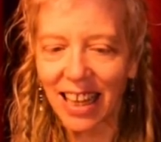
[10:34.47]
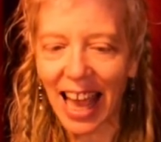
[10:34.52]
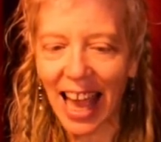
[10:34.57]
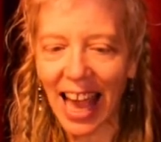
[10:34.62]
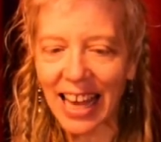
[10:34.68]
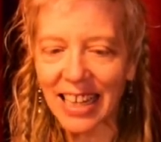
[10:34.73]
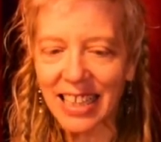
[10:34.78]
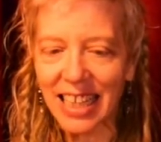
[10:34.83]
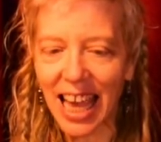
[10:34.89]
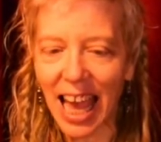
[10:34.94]

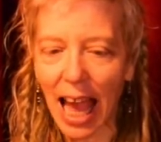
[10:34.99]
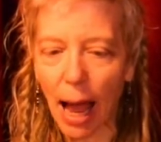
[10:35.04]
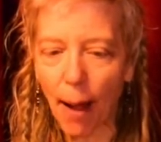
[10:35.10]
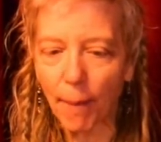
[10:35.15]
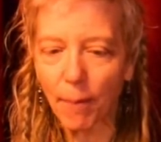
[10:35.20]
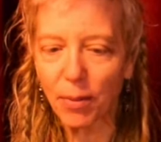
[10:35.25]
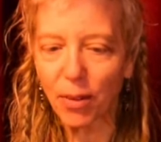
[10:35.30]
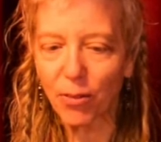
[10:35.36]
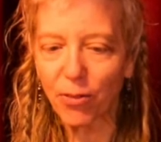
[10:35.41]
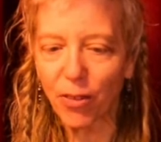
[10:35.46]
At camp
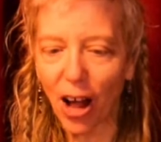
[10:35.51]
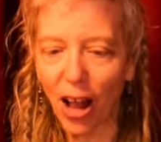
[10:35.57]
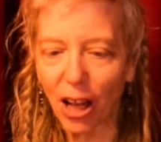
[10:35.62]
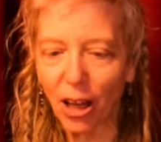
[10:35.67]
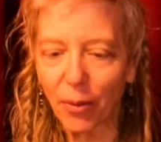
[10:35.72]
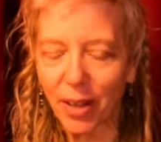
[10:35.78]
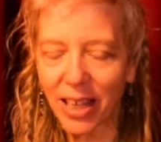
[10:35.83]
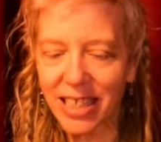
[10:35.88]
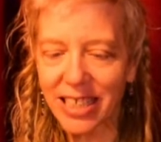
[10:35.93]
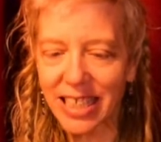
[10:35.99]
the
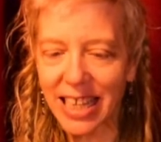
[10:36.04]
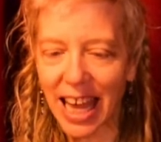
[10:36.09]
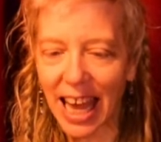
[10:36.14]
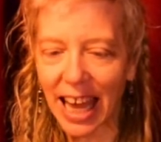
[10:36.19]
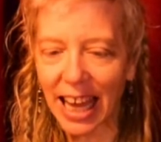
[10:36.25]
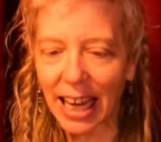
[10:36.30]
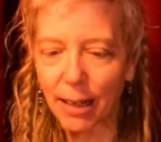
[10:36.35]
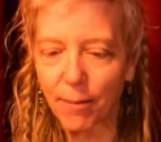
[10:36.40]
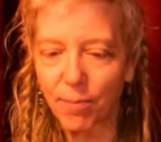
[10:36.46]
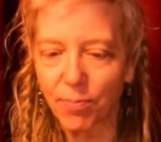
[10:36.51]
following
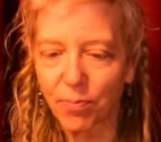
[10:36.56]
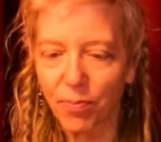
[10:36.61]
day,